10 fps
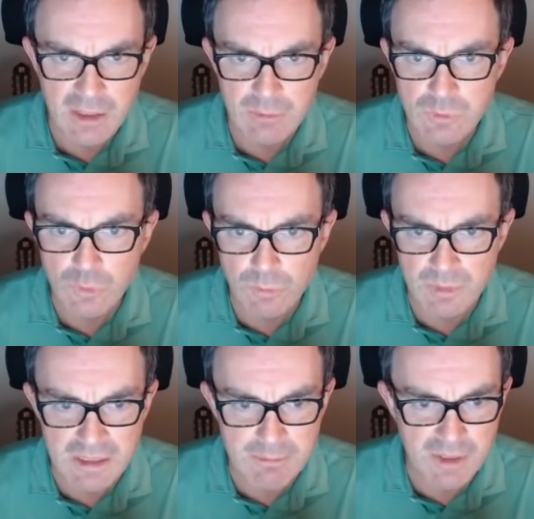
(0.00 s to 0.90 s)
Now
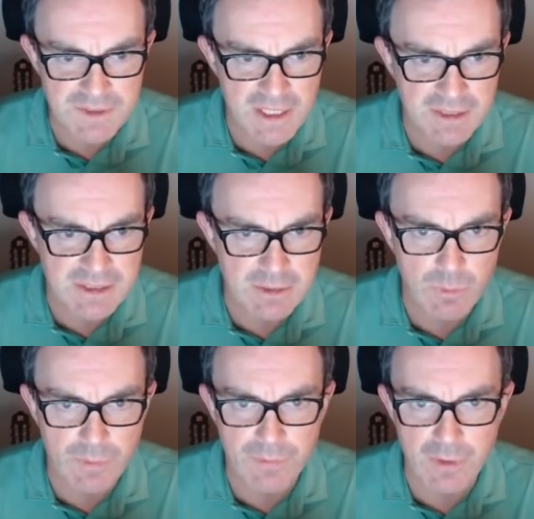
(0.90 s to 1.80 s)
normally my
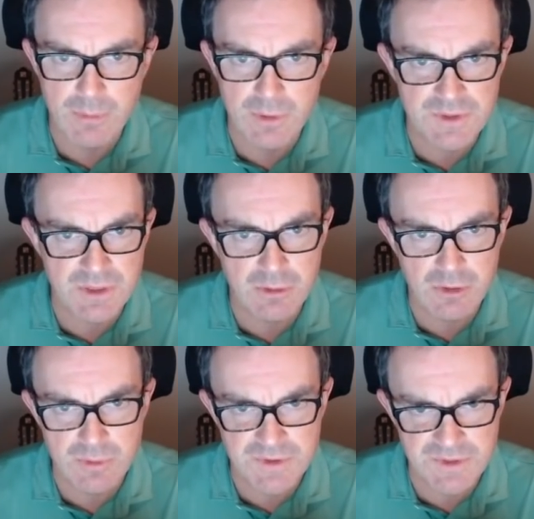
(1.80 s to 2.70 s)
tactic with Thermo
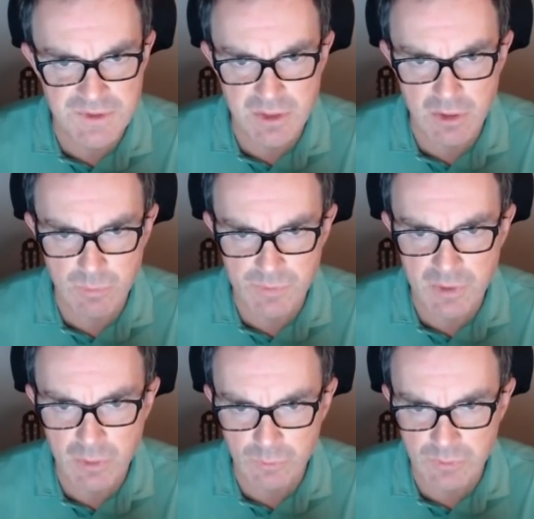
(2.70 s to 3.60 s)
Sudoku is to start with
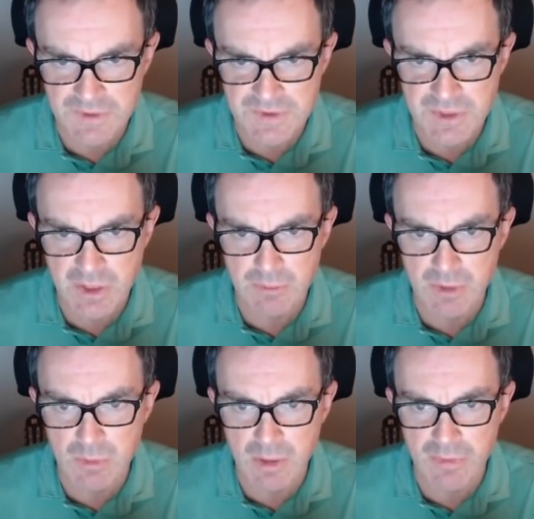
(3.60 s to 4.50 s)
the longest
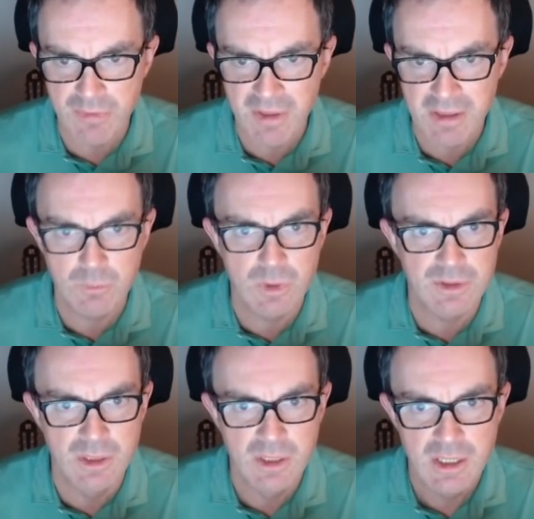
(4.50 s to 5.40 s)
thermo, and that
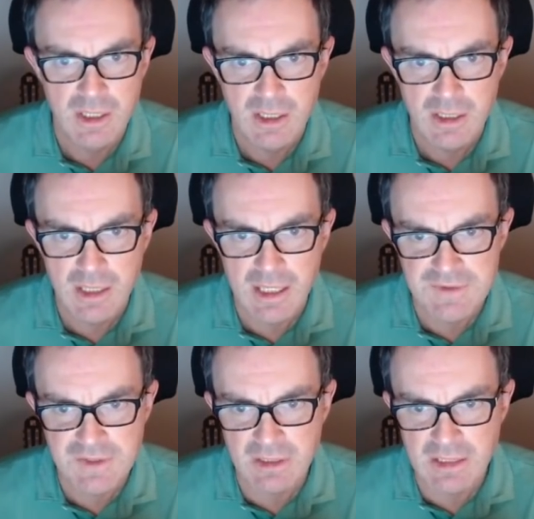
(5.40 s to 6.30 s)
one
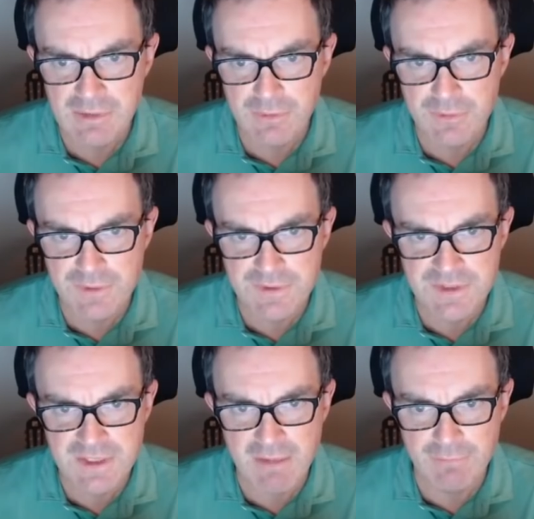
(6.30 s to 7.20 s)
has length
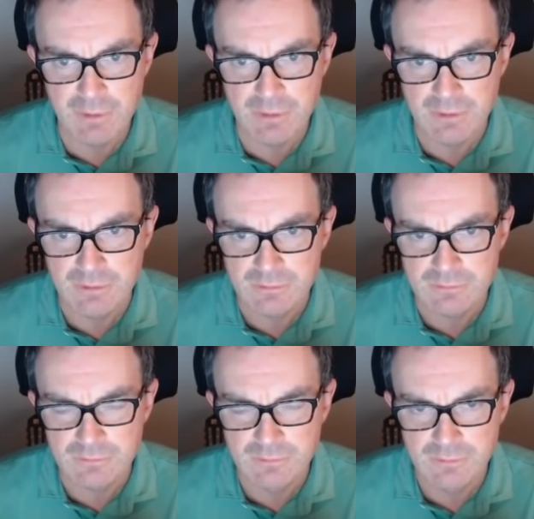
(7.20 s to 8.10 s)
7.
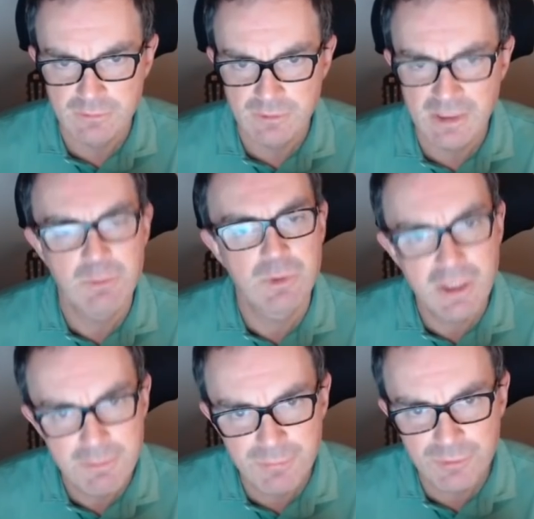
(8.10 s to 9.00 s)
Now
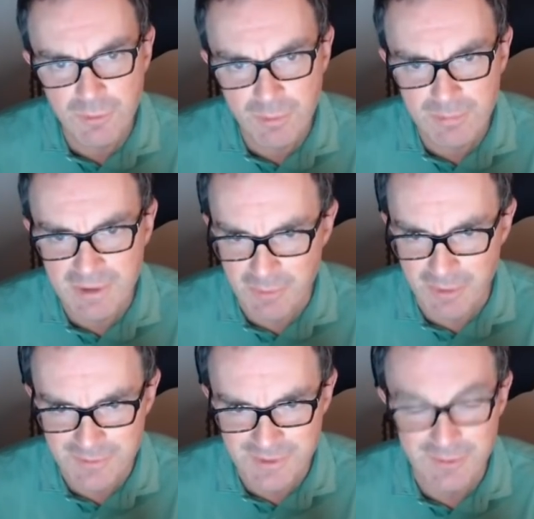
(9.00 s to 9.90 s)
what I probably
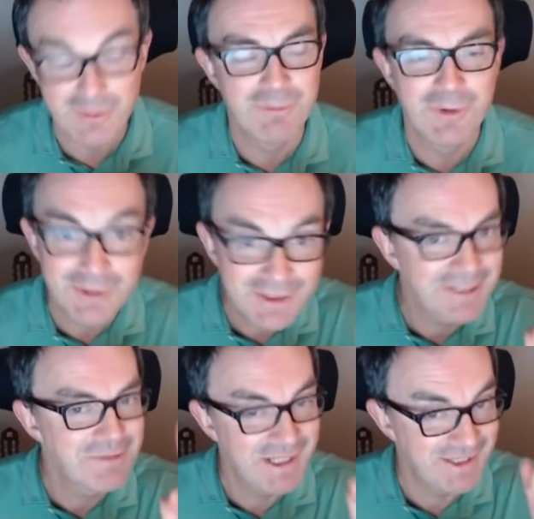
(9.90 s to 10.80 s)
won't do, I'm not going to
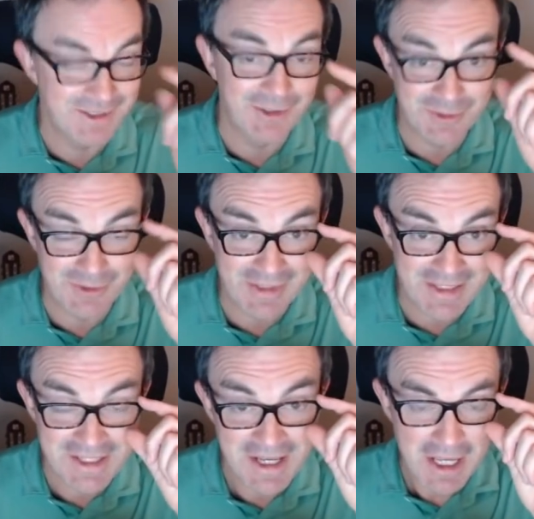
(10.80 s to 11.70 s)
commit to not doing
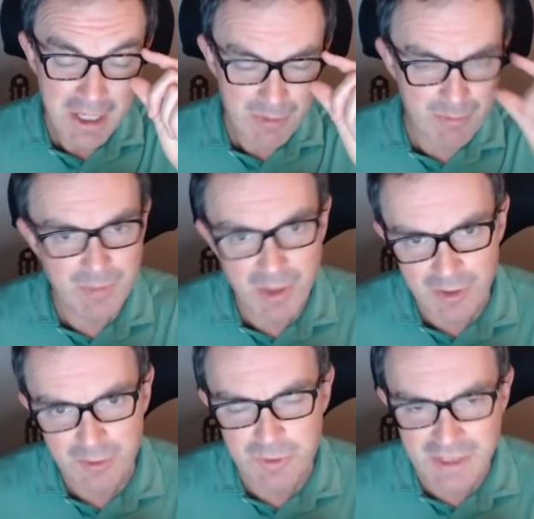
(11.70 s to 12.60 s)
this, but
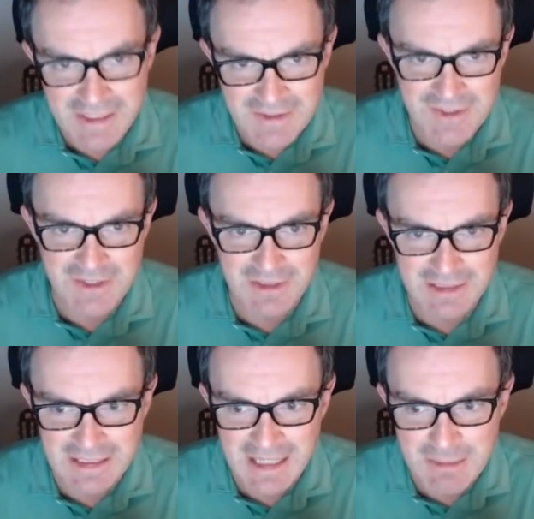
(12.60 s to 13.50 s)
Mark would
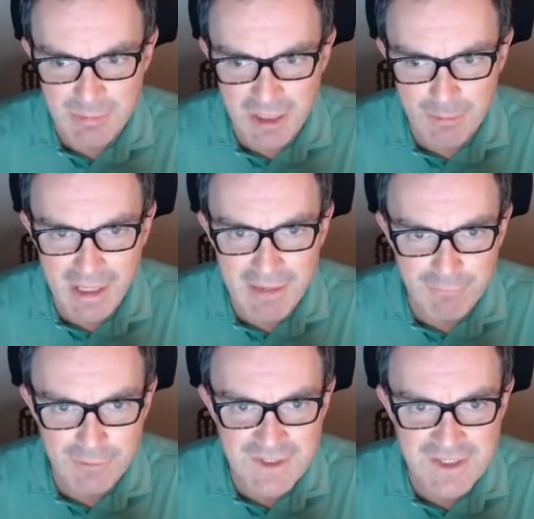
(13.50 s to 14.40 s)
instantly label up
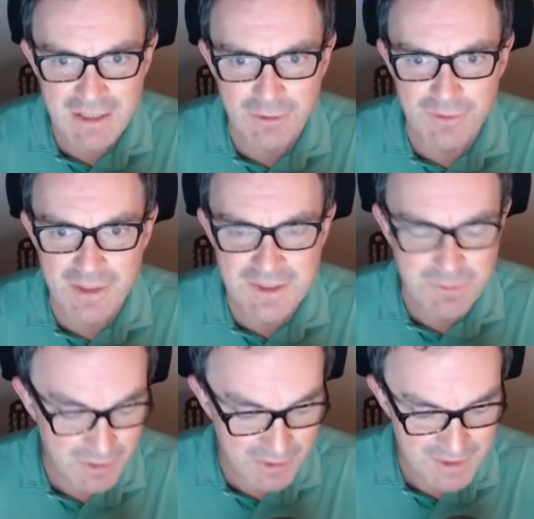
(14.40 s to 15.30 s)
every cell on
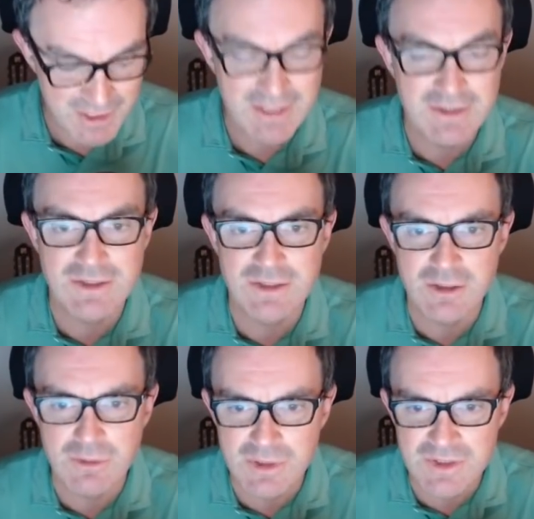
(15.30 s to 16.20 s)
this. What I tend to
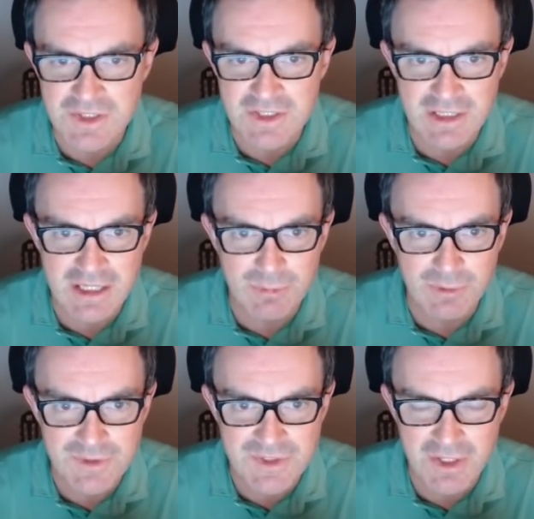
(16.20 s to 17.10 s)
do is just
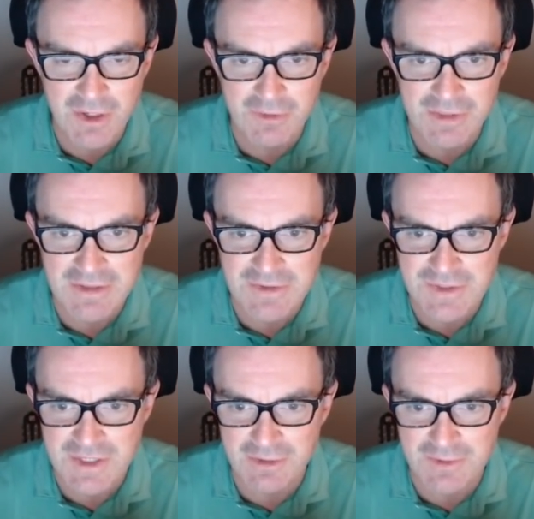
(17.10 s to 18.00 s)
label the start and
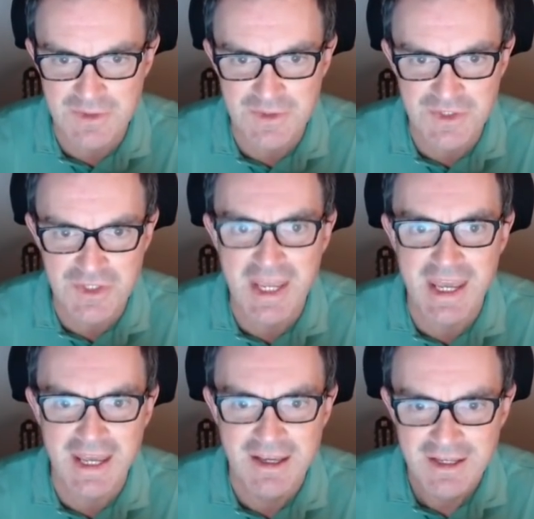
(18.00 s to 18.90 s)
end cells and
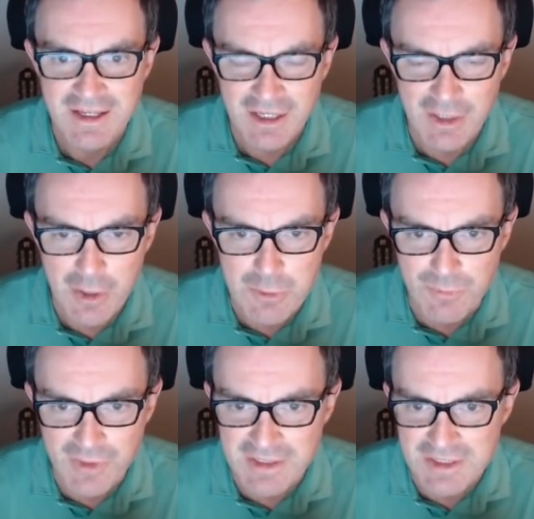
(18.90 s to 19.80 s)
stare and
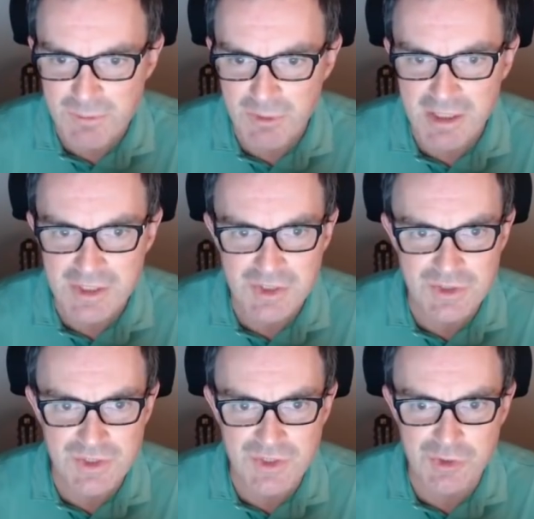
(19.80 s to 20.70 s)
hope that
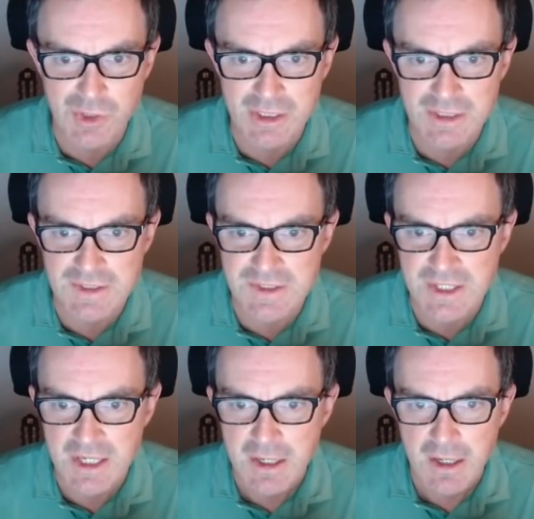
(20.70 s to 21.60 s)
inspiration strikes.